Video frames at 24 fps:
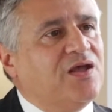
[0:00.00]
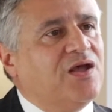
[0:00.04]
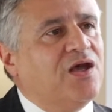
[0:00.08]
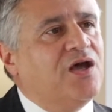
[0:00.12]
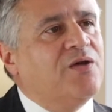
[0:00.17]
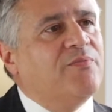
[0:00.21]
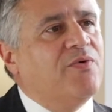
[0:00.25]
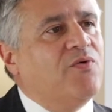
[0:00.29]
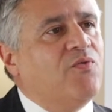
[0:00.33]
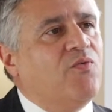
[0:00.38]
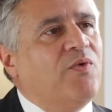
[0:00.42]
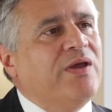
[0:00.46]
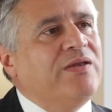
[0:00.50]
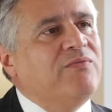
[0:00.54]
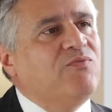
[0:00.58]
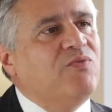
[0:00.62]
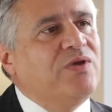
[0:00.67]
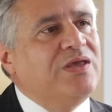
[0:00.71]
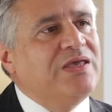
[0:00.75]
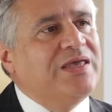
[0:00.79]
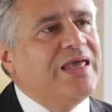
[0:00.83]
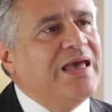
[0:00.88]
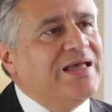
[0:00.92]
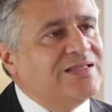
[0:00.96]

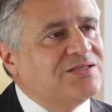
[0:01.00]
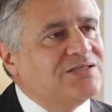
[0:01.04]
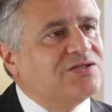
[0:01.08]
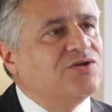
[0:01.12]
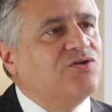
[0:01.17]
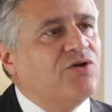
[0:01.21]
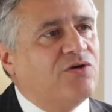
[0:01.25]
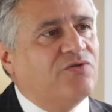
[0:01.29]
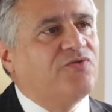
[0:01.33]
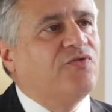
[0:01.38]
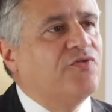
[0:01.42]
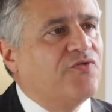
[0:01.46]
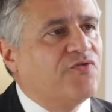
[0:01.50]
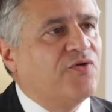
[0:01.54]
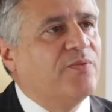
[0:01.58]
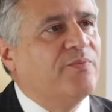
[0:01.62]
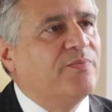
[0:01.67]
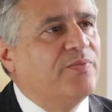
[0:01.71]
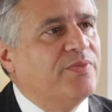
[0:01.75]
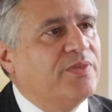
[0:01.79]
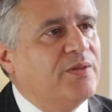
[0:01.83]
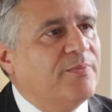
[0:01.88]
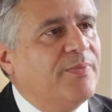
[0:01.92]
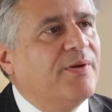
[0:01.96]
When we get an offer
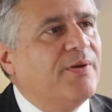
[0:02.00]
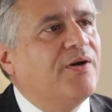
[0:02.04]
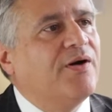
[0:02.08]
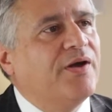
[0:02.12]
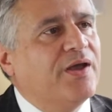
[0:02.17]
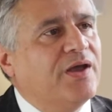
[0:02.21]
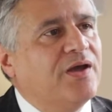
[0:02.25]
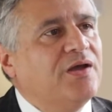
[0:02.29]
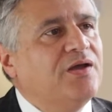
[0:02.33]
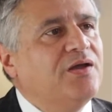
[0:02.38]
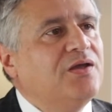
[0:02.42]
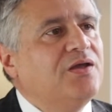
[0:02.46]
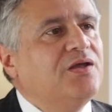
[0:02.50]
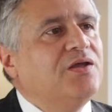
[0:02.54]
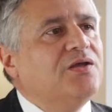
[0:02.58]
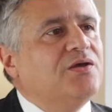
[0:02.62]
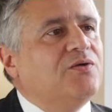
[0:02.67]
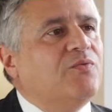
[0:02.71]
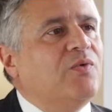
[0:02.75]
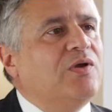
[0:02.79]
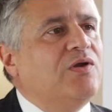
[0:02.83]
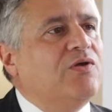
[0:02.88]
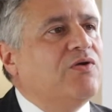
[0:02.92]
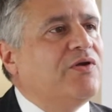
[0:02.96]
from the buyer,
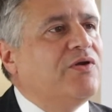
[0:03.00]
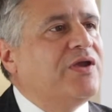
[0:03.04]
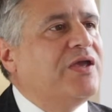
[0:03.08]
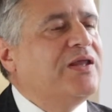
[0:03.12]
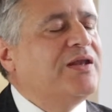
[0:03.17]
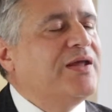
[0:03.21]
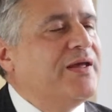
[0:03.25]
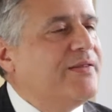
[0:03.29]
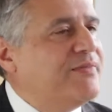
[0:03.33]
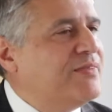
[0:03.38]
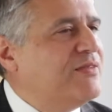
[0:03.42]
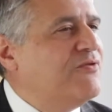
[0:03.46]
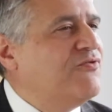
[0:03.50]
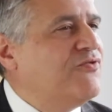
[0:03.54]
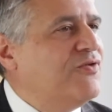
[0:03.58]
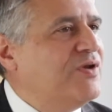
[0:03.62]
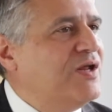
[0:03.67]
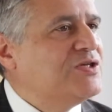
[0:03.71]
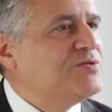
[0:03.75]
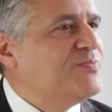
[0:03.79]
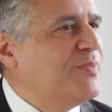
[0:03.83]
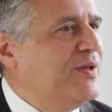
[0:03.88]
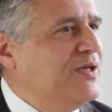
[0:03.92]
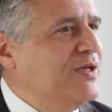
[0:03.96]
we're looking at
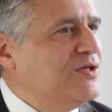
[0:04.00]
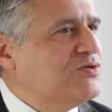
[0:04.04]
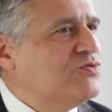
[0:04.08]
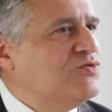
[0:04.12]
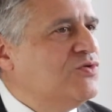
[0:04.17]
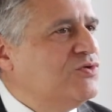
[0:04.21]
different aspects.